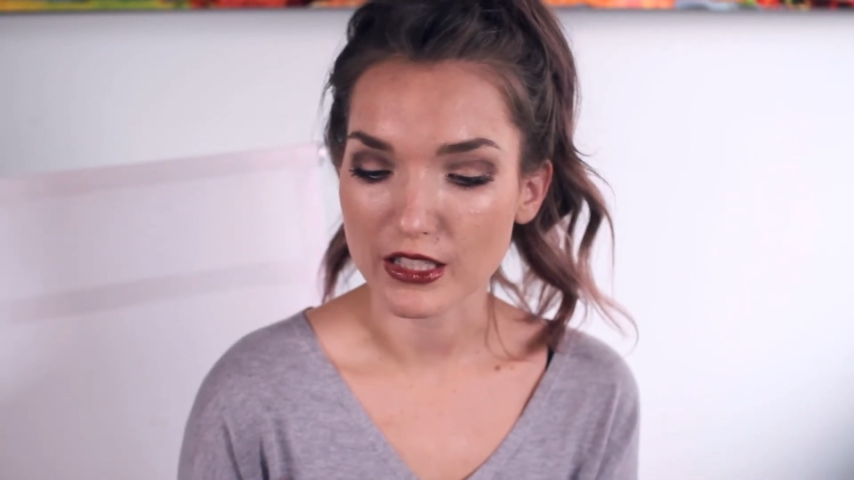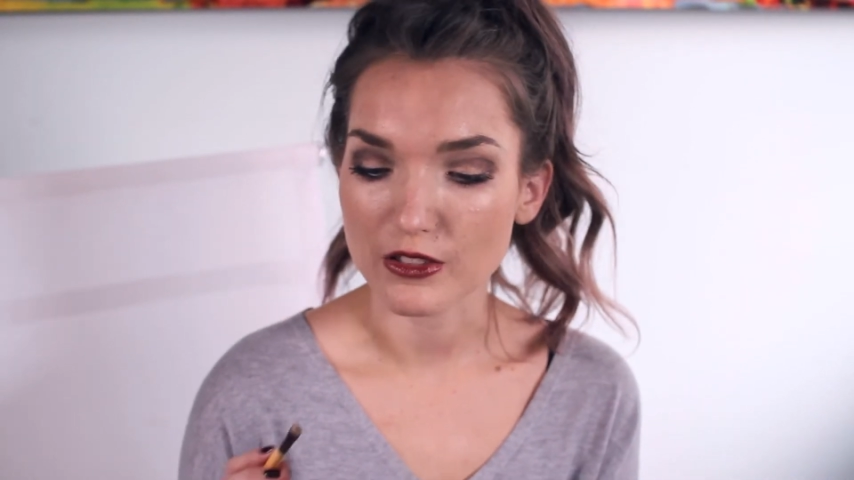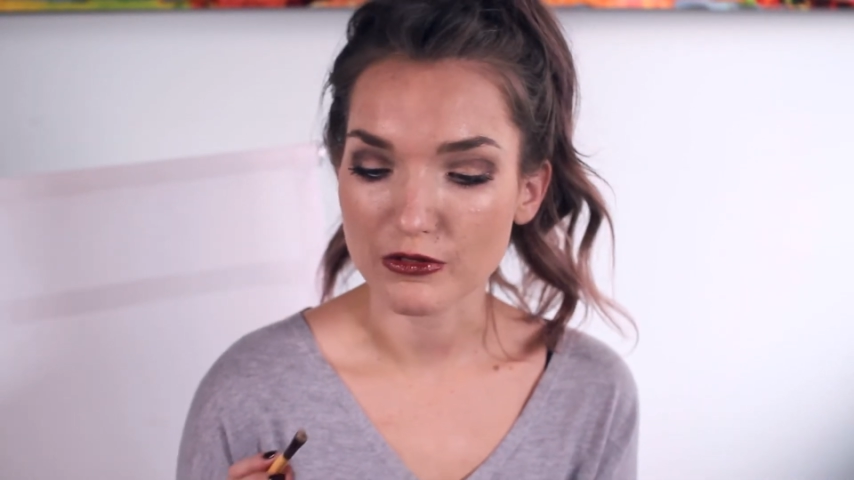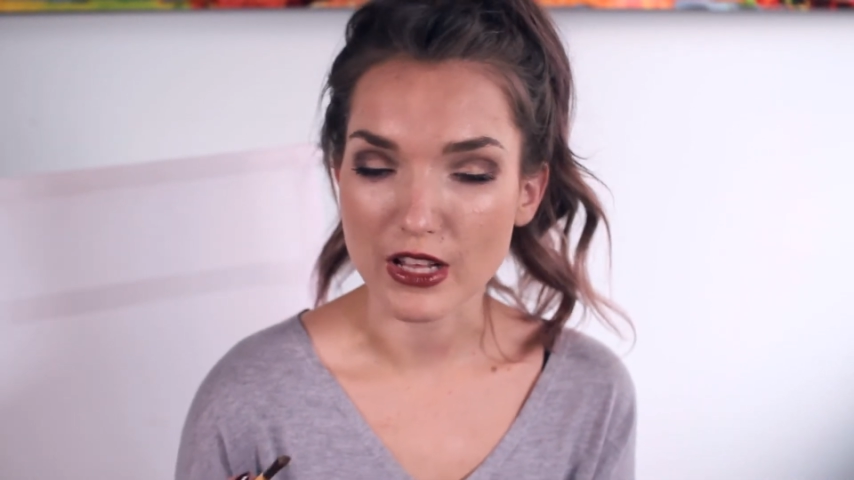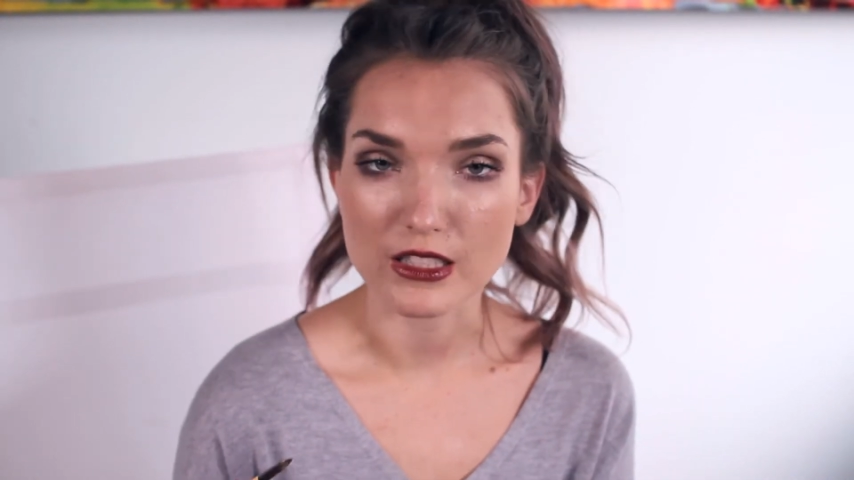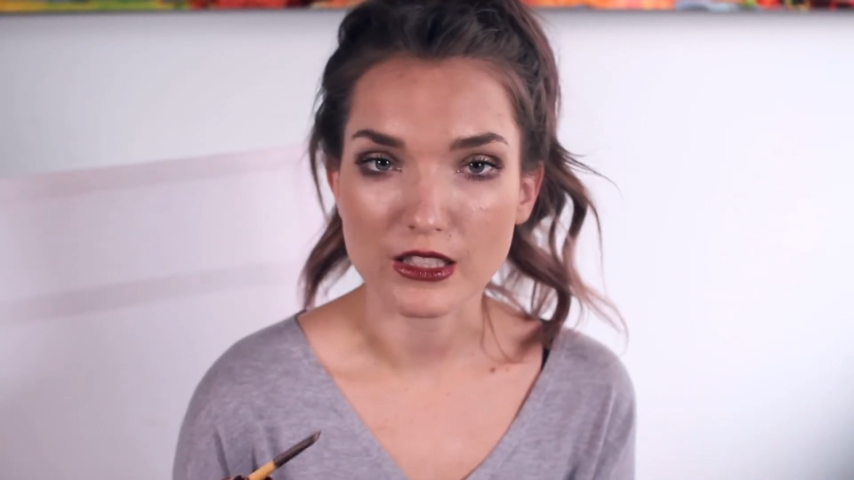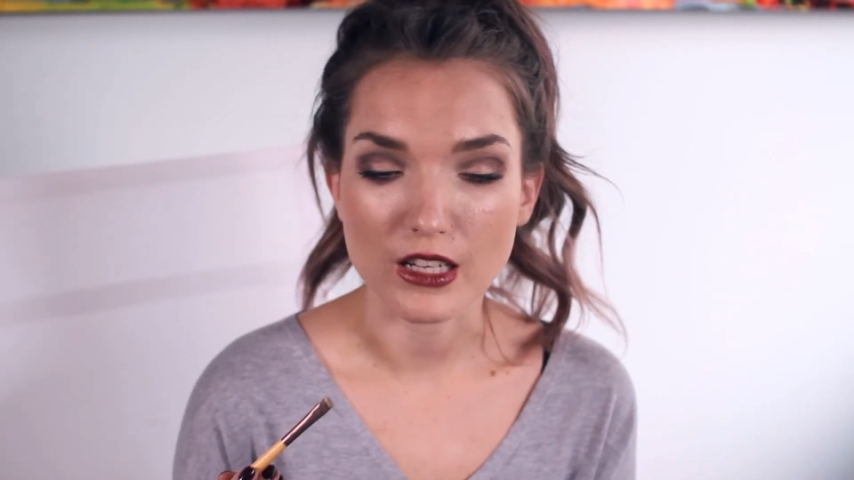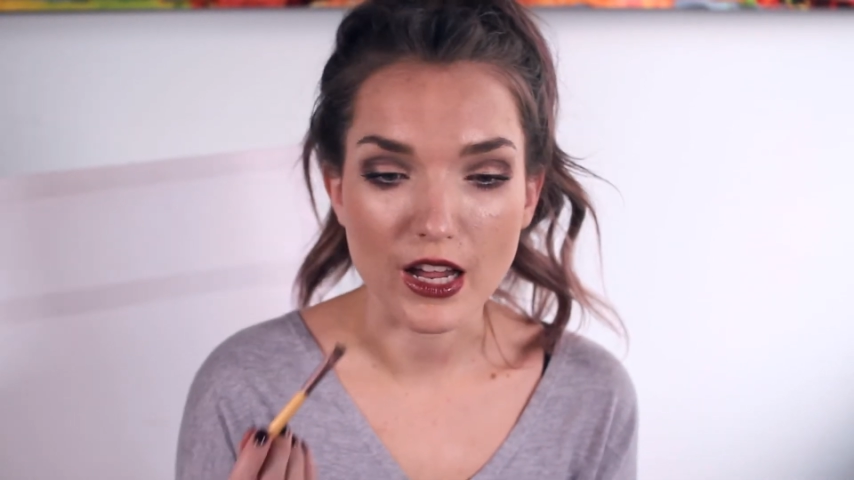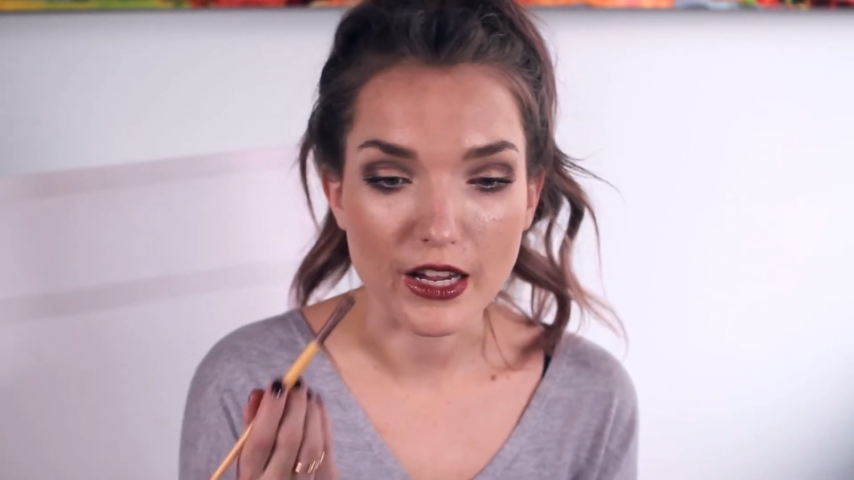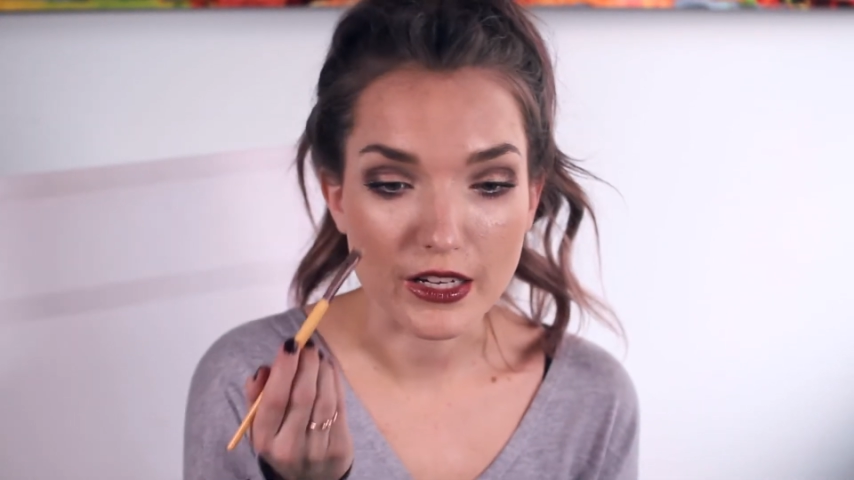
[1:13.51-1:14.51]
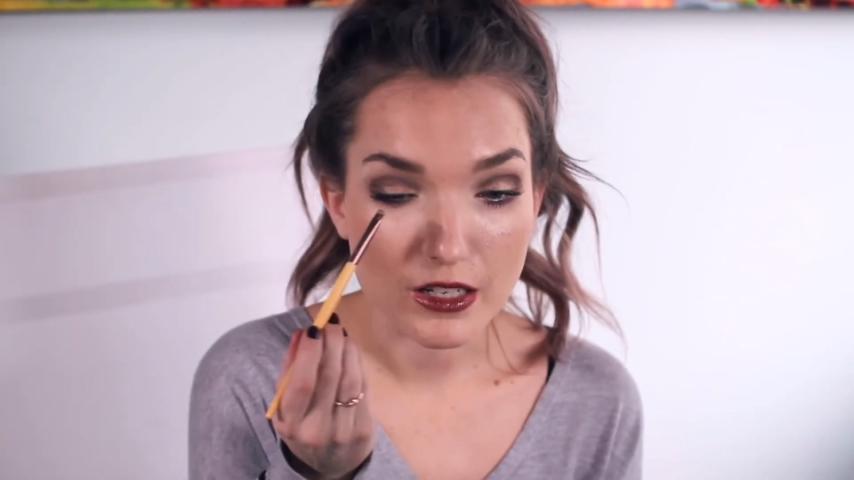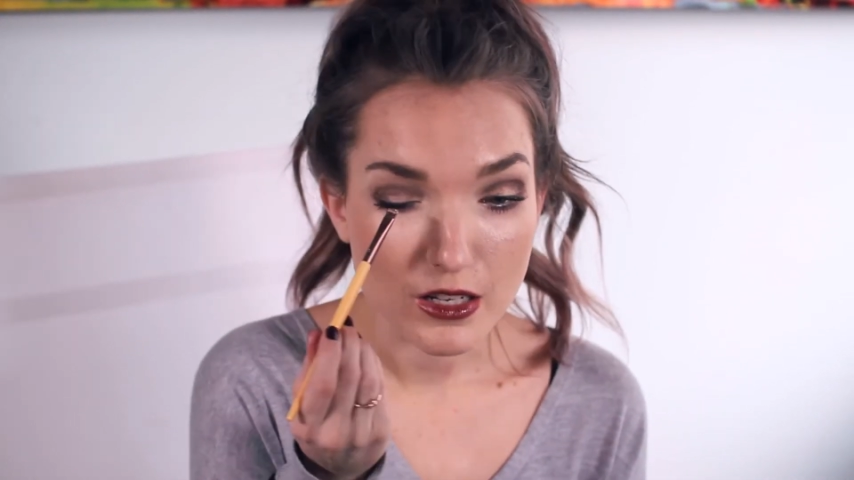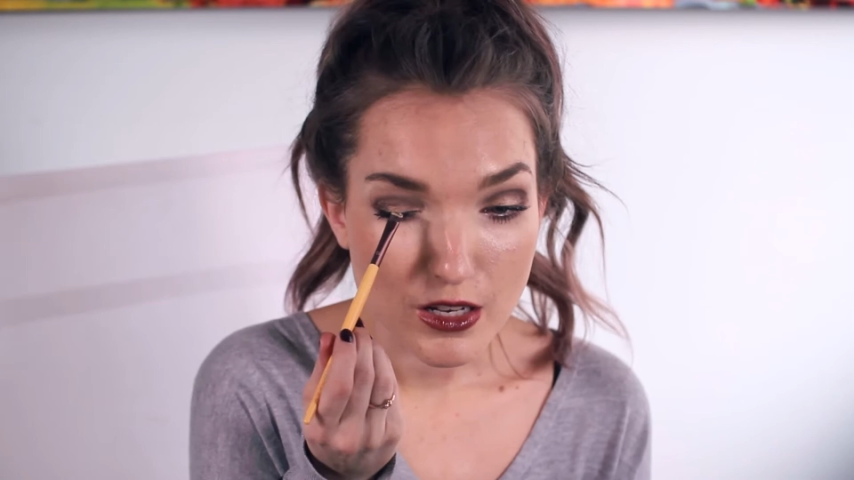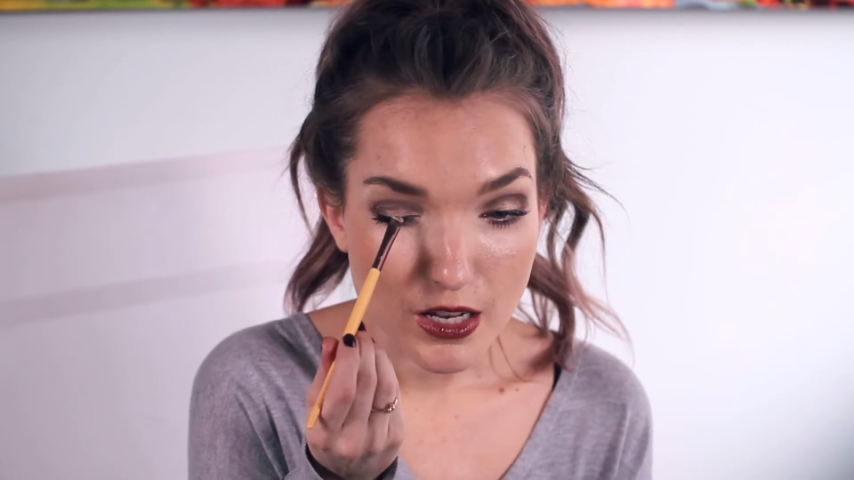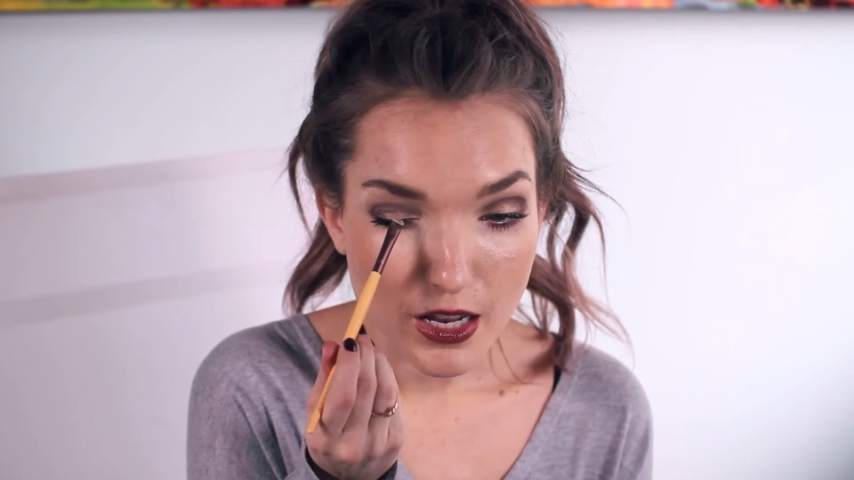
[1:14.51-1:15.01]
the flat side
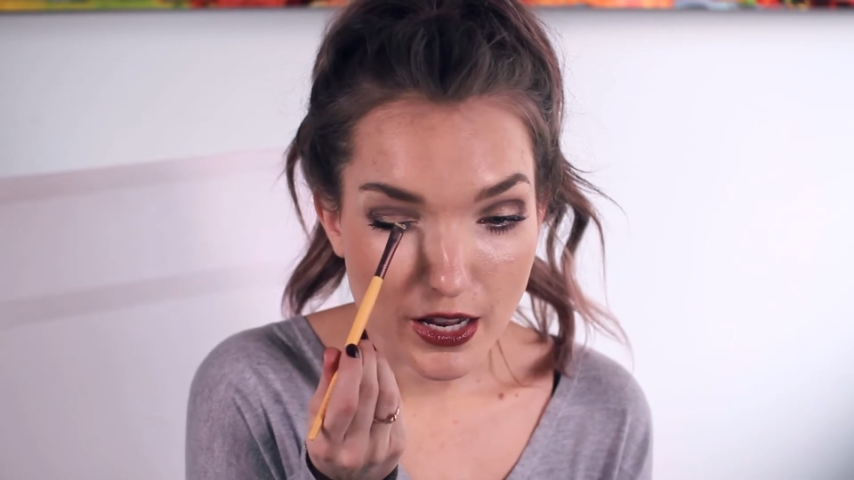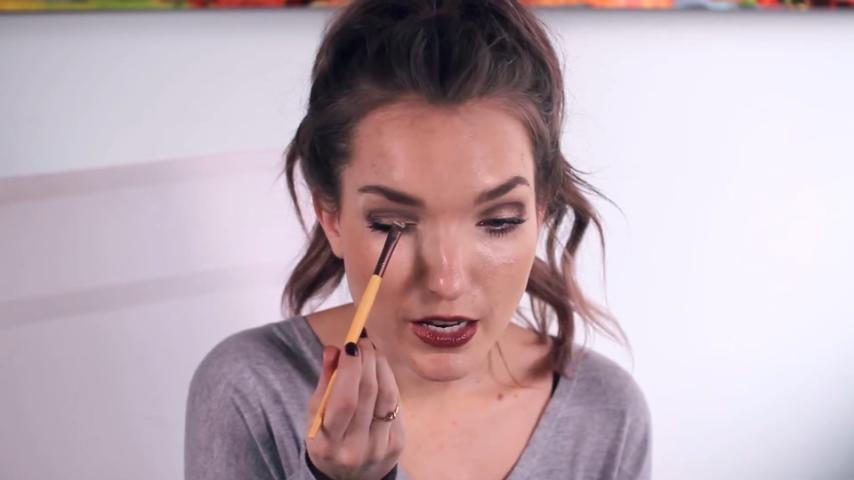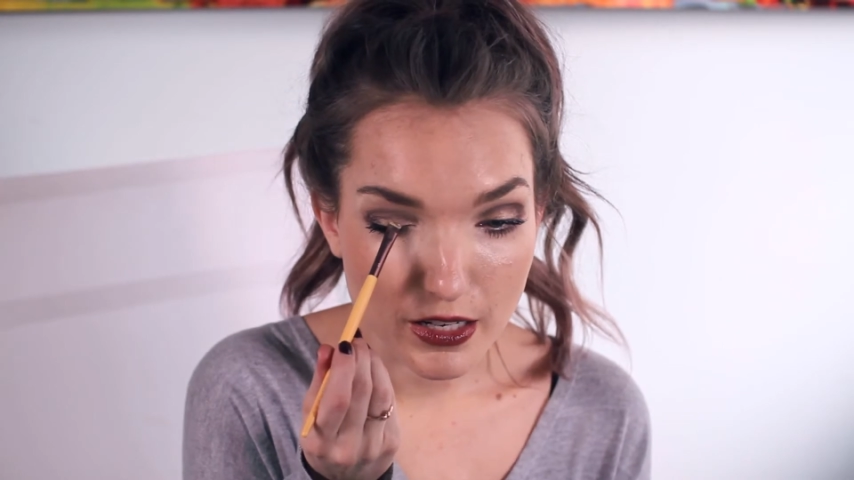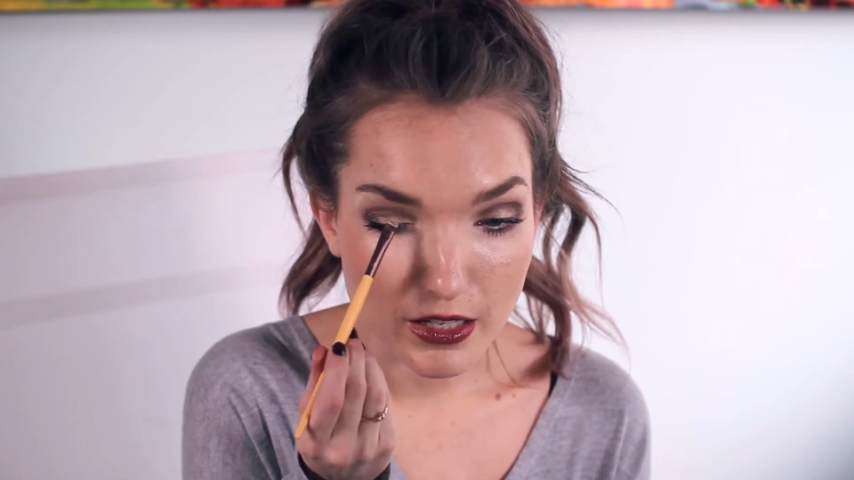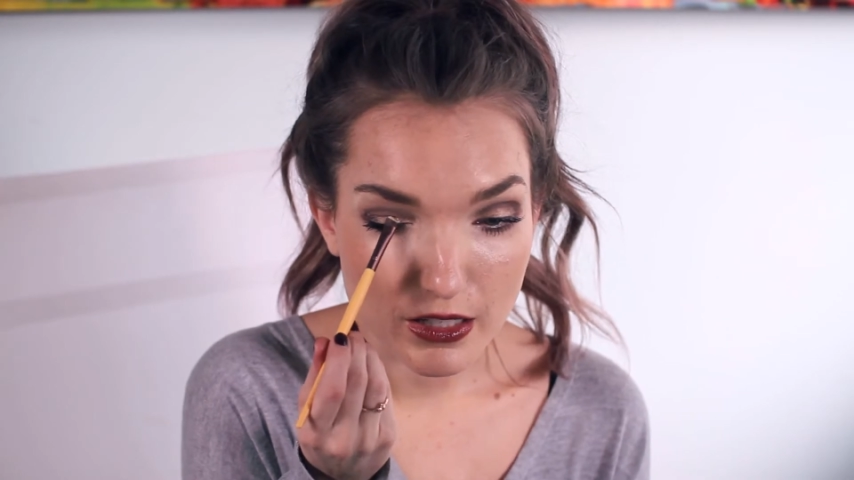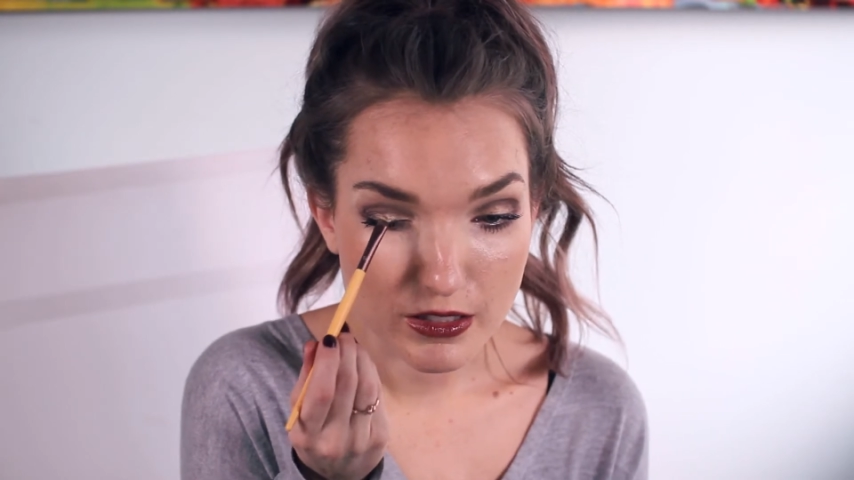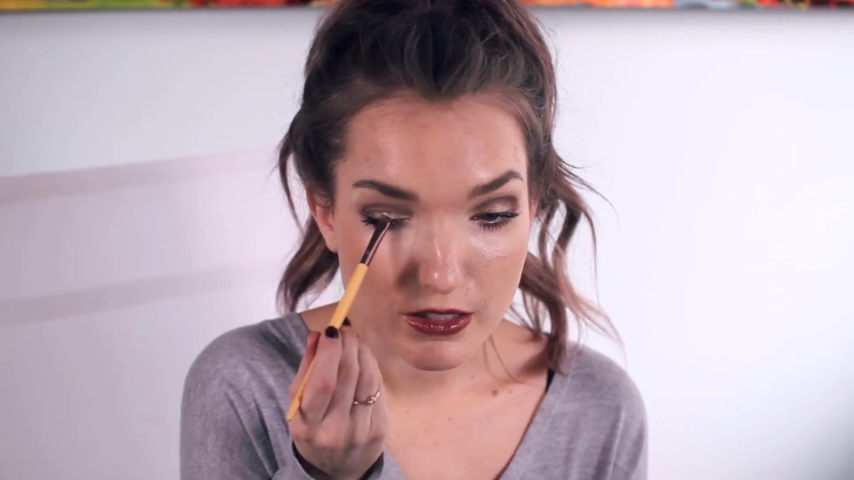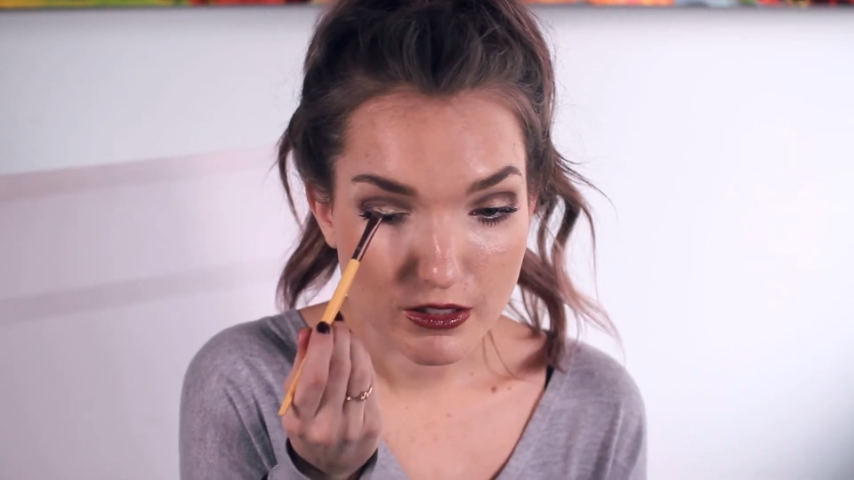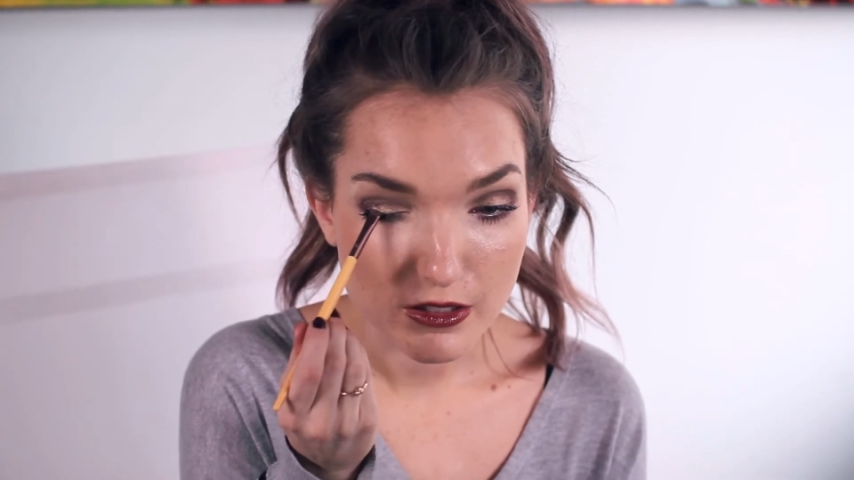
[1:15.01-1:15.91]
and